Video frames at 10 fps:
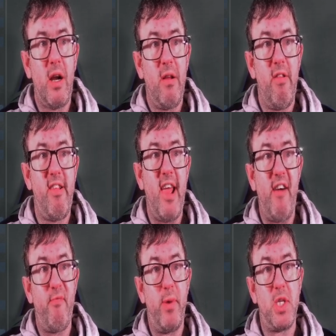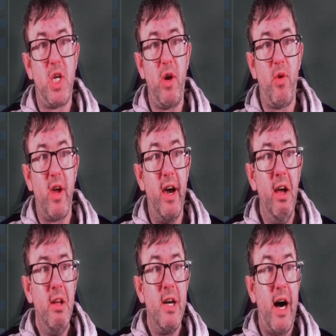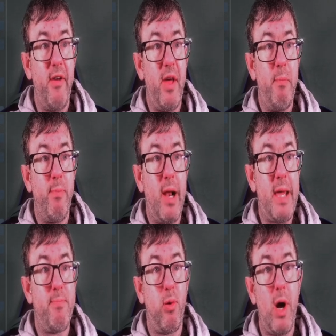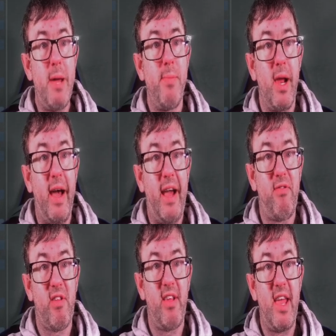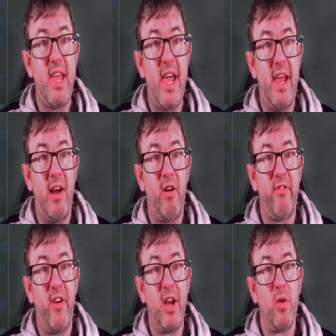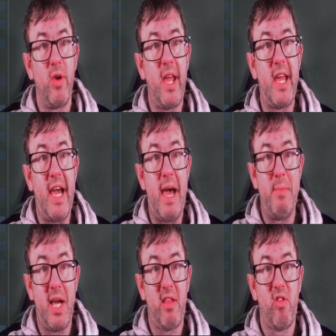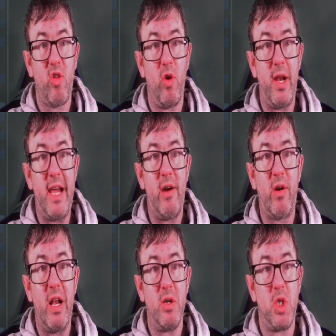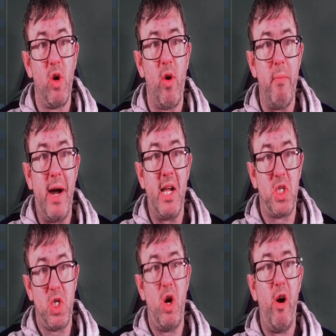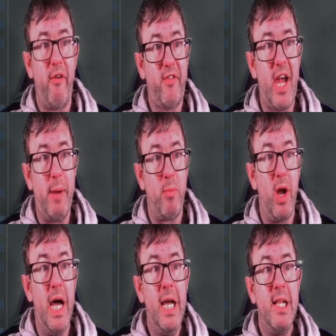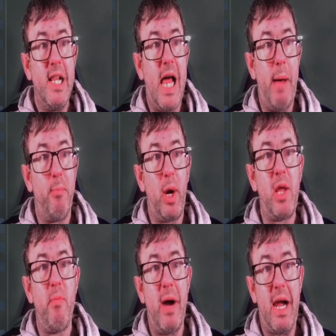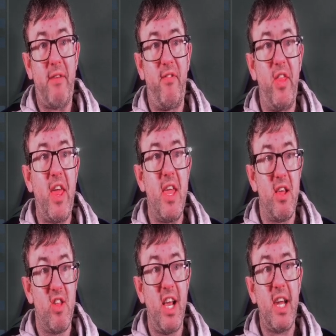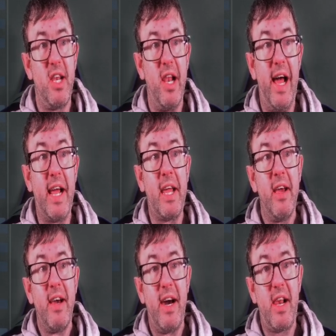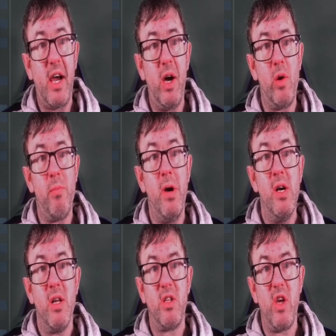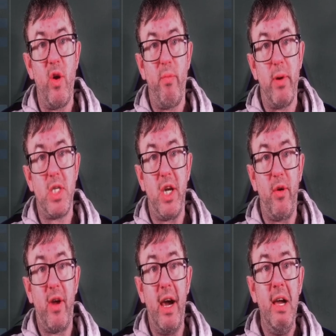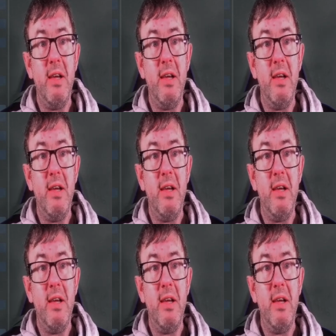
CF Pachuca. I'll then play Puebla FC in our final Liga MX Torneo Clausura match off camera and bring you back for the second leg at home to Pachuca